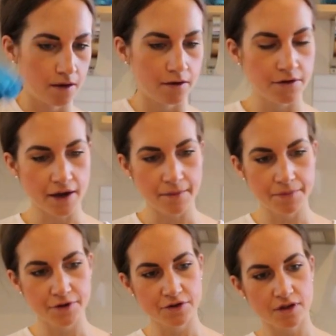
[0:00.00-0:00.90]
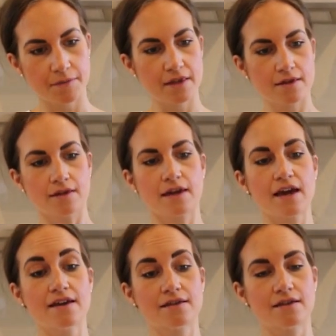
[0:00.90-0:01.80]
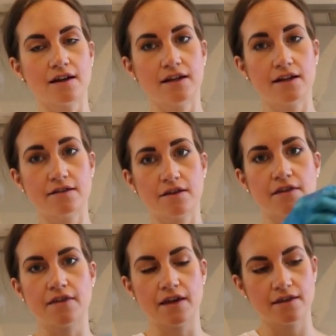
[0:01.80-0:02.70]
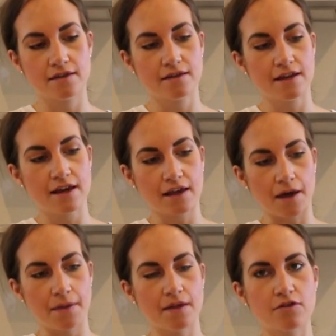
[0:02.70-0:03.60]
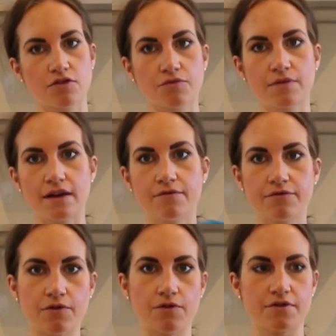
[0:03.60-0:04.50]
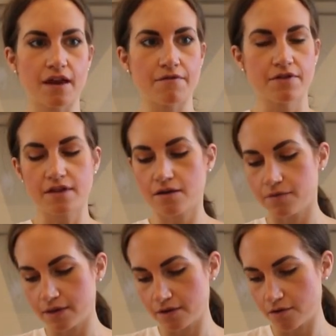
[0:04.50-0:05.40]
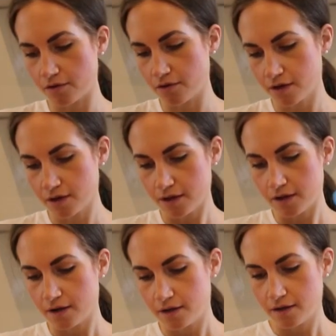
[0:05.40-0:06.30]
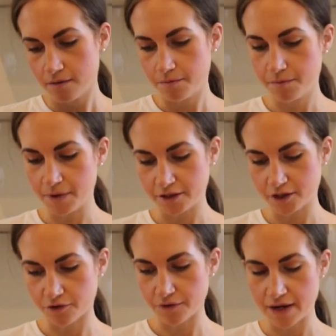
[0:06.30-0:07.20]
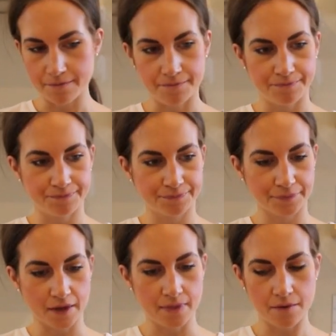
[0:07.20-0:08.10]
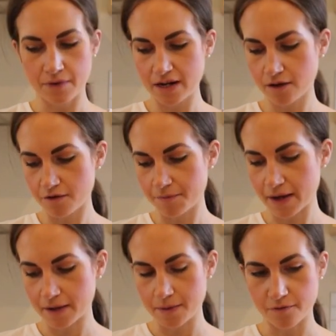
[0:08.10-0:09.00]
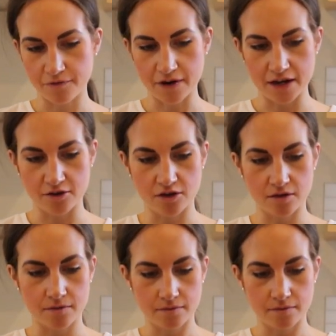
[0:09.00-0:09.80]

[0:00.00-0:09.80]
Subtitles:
You can push them into the cake slightly so that they stick, and then just reinforce everything with your buttercream. And then when it goes back in the fridge,